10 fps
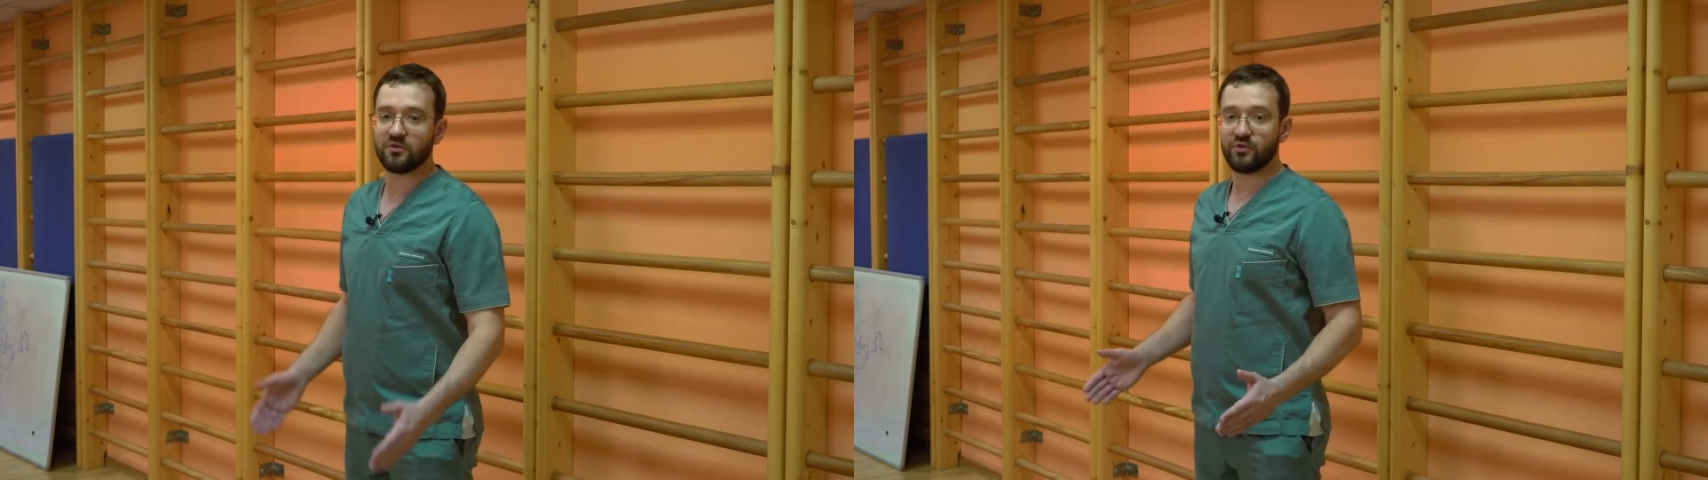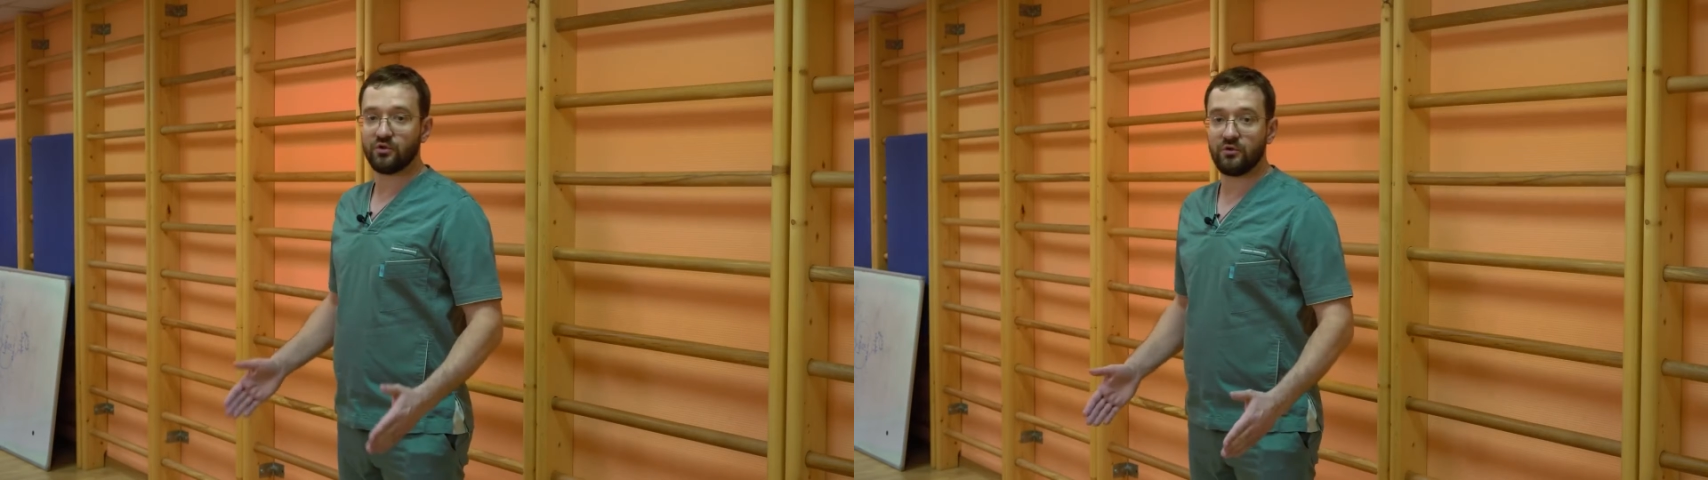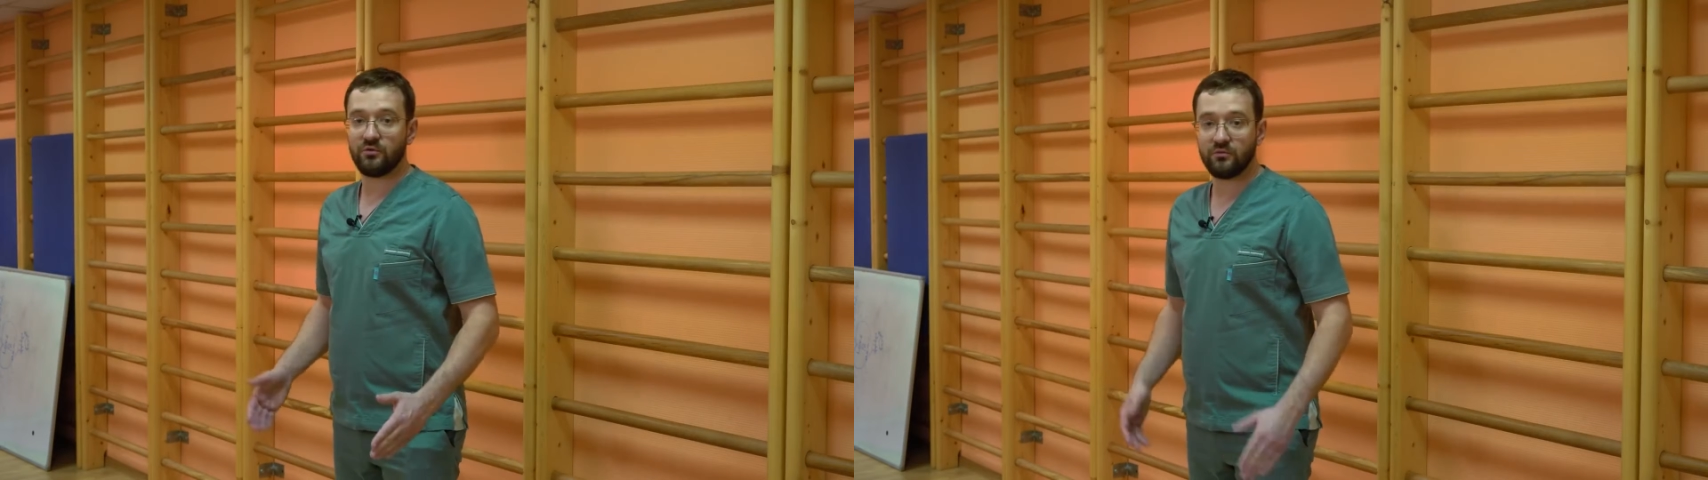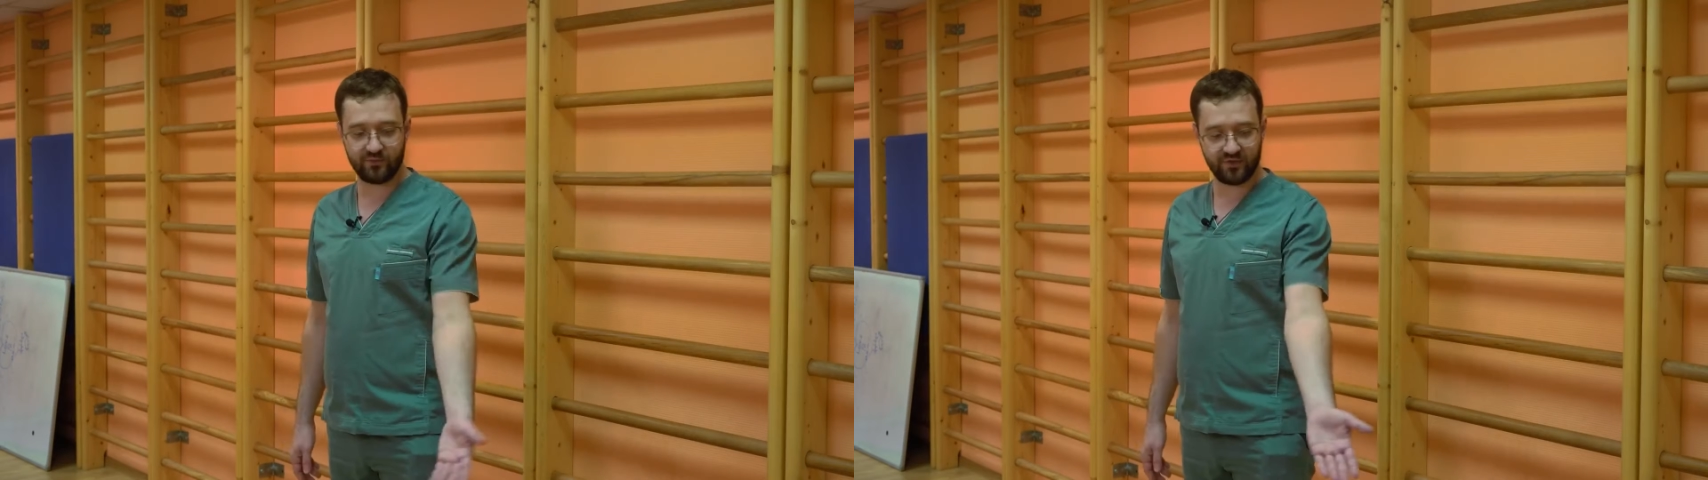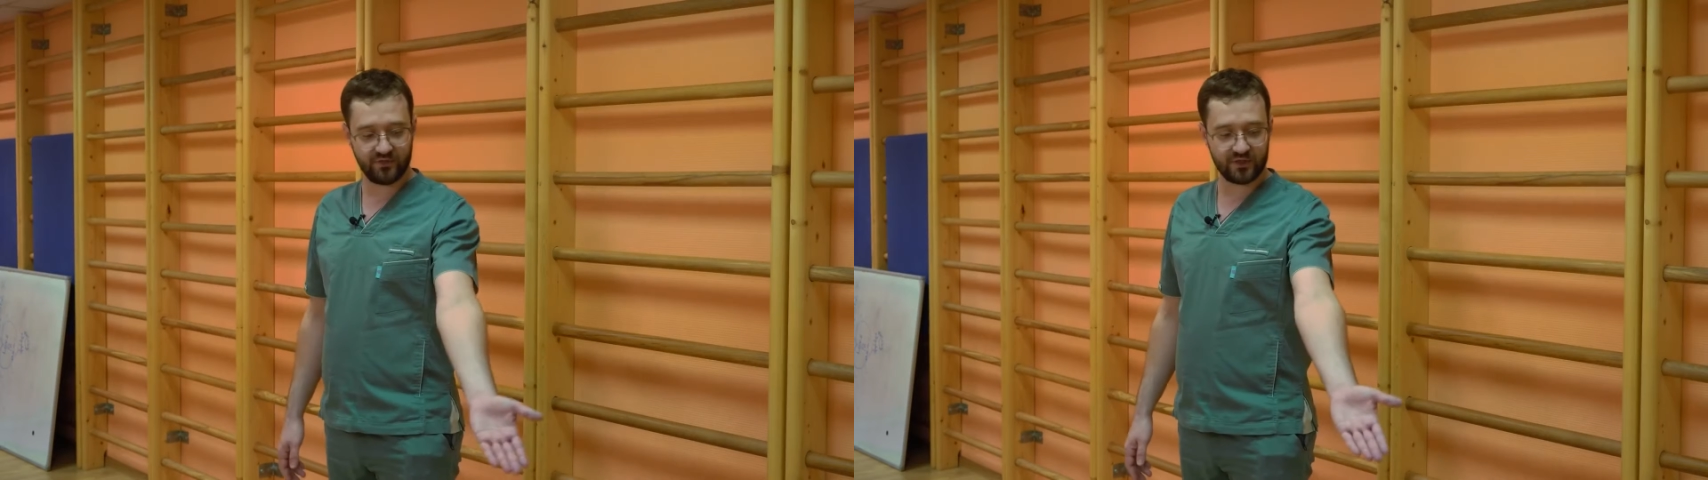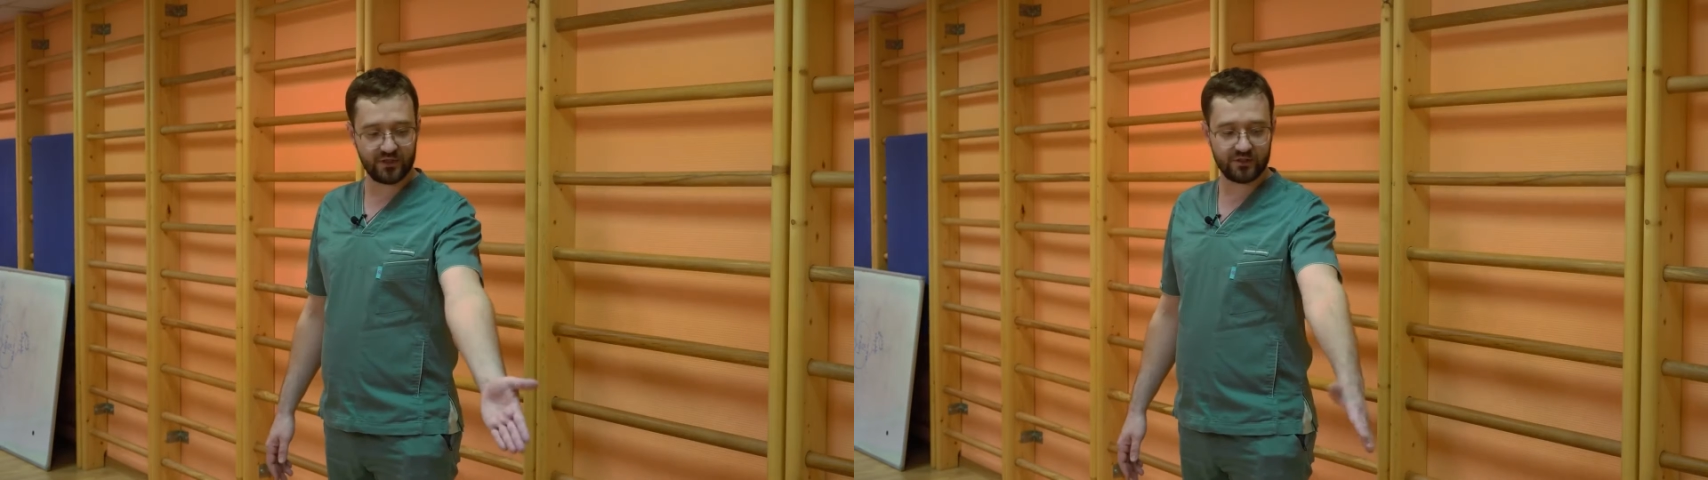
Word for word: with your back to it.